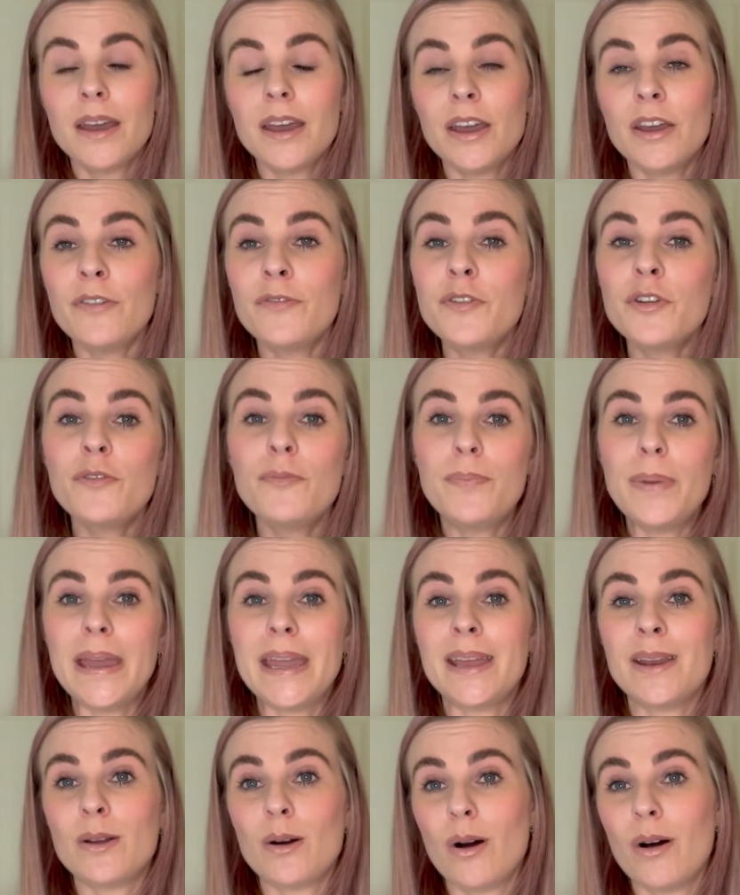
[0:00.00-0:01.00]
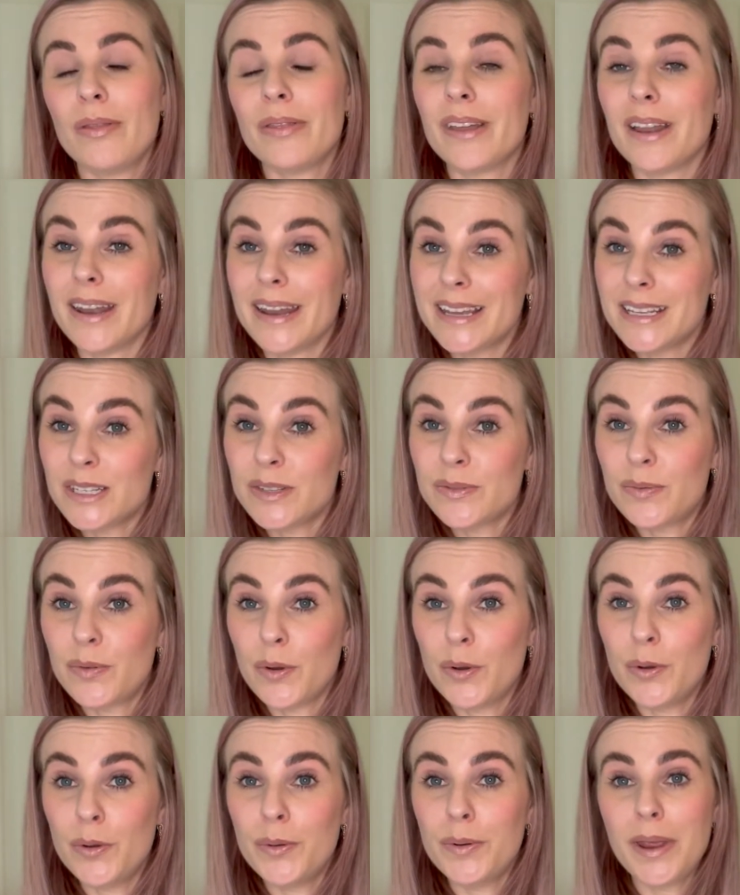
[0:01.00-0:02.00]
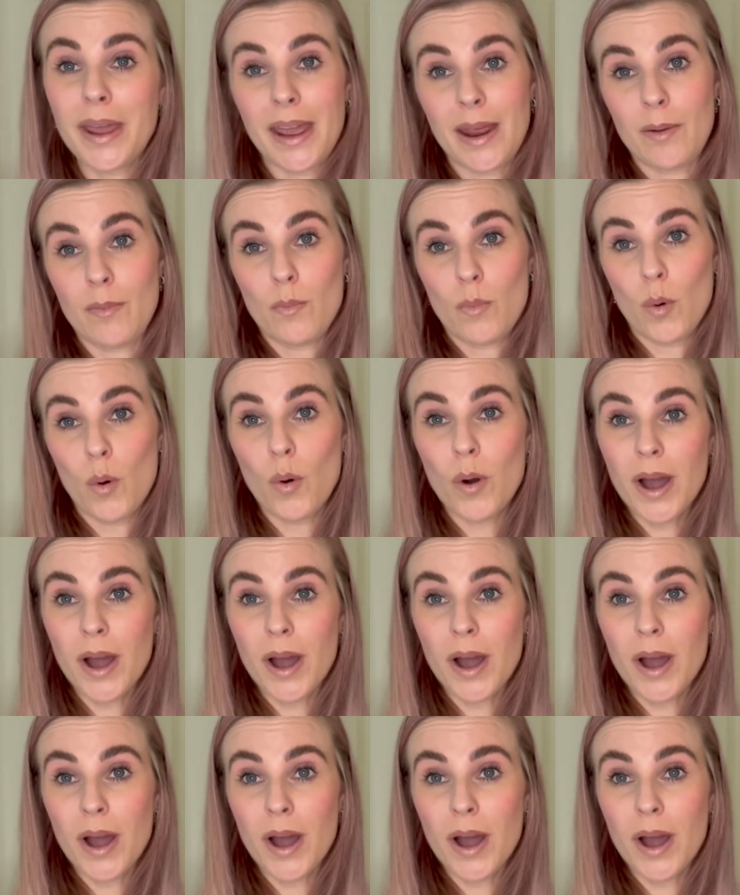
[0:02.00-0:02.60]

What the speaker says: If you've been on the less food and more